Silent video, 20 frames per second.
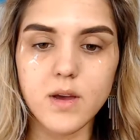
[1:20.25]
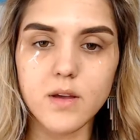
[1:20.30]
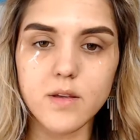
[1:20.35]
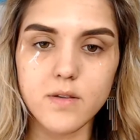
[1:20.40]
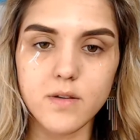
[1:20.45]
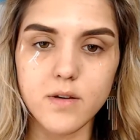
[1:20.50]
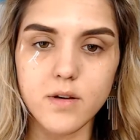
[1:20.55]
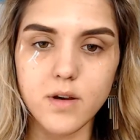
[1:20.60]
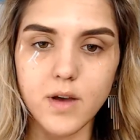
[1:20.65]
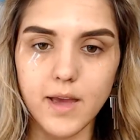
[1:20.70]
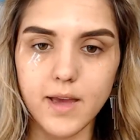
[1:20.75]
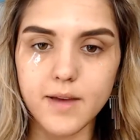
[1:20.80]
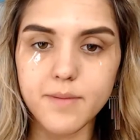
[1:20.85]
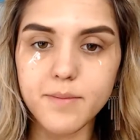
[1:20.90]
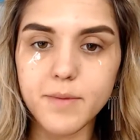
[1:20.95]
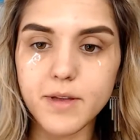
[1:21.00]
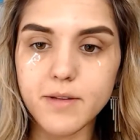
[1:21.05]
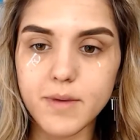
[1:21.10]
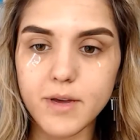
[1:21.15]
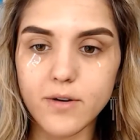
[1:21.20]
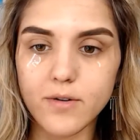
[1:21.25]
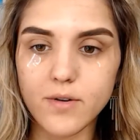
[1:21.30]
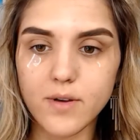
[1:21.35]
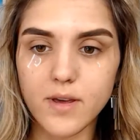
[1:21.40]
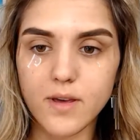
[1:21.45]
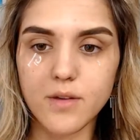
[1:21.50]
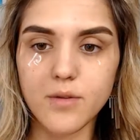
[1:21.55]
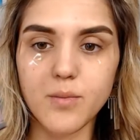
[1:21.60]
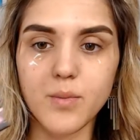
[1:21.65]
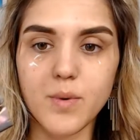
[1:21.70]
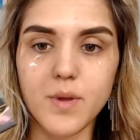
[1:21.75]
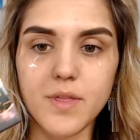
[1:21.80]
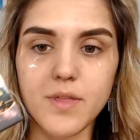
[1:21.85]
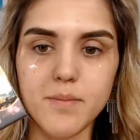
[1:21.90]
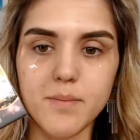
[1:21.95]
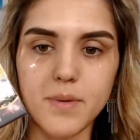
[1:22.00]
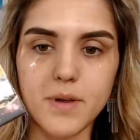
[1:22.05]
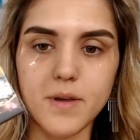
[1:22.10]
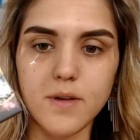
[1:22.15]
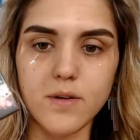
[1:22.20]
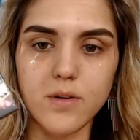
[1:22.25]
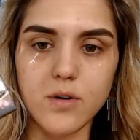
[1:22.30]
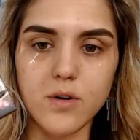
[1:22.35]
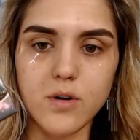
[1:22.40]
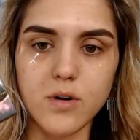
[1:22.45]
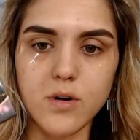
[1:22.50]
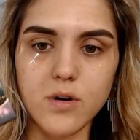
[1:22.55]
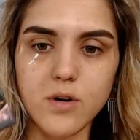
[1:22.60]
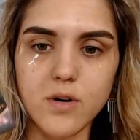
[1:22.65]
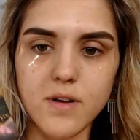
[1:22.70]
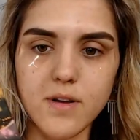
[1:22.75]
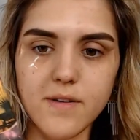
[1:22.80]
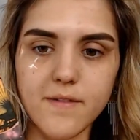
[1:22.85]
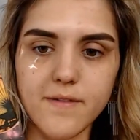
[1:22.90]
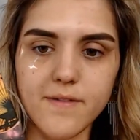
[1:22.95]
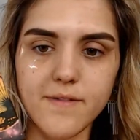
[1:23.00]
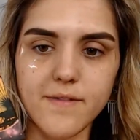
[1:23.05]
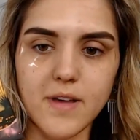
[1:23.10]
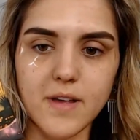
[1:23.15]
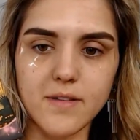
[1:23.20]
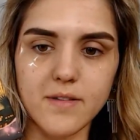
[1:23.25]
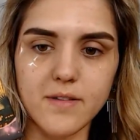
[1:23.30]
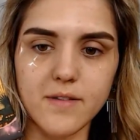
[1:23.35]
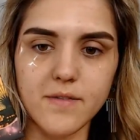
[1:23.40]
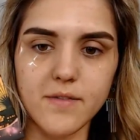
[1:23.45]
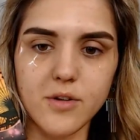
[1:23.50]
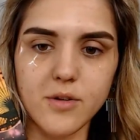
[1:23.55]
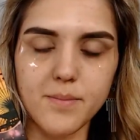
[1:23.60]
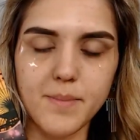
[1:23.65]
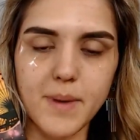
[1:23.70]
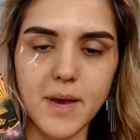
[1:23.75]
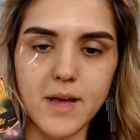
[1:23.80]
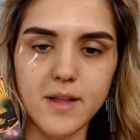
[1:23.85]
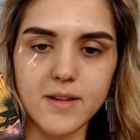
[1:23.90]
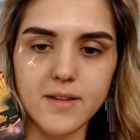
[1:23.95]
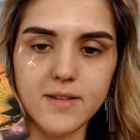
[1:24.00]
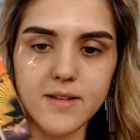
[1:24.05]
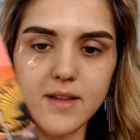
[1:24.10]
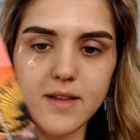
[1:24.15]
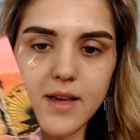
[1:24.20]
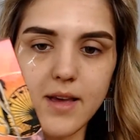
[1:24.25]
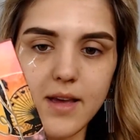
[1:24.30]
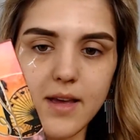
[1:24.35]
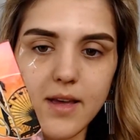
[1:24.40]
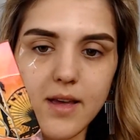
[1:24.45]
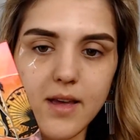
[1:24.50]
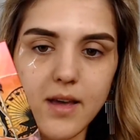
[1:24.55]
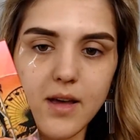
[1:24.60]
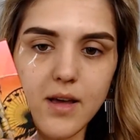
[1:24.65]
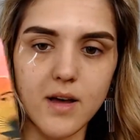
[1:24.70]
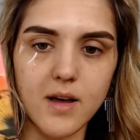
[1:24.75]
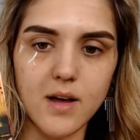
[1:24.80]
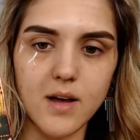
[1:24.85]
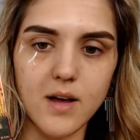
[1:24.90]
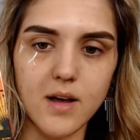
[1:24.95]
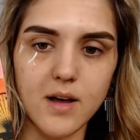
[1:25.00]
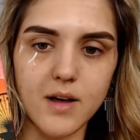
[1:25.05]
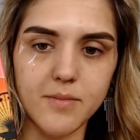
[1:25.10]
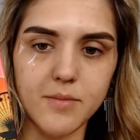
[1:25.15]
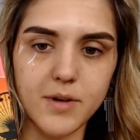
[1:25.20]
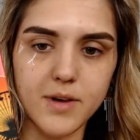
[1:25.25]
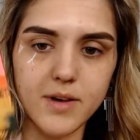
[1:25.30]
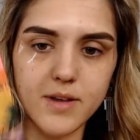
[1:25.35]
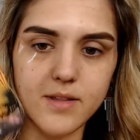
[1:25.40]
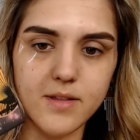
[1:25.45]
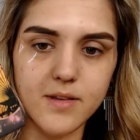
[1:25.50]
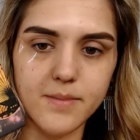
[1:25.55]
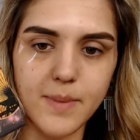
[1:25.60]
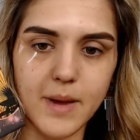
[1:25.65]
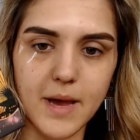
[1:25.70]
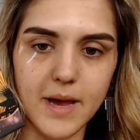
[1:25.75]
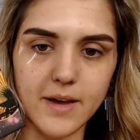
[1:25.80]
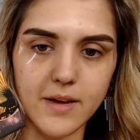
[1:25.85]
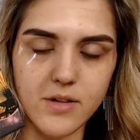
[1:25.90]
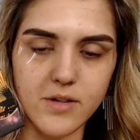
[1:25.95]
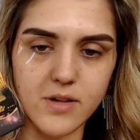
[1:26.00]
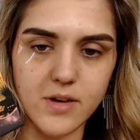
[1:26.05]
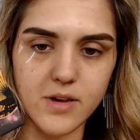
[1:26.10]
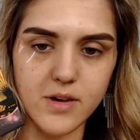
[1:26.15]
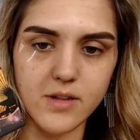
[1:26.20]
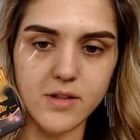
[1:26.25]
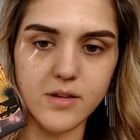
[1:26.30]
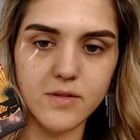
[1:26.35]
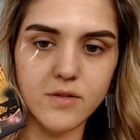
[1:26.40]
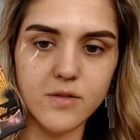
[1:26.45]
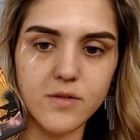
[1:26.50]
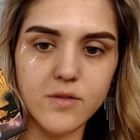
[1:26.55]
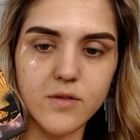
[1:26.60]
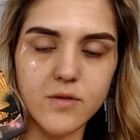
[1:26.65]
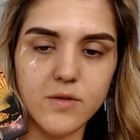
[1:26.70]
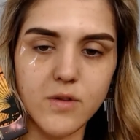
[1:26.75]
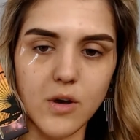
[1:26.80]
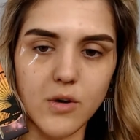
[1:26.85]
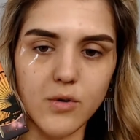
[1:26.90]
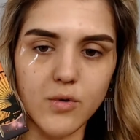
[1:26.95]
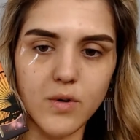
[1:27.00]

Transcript: So I am going to be going in with the Pure Festival palette today. Look at this packaging. This is so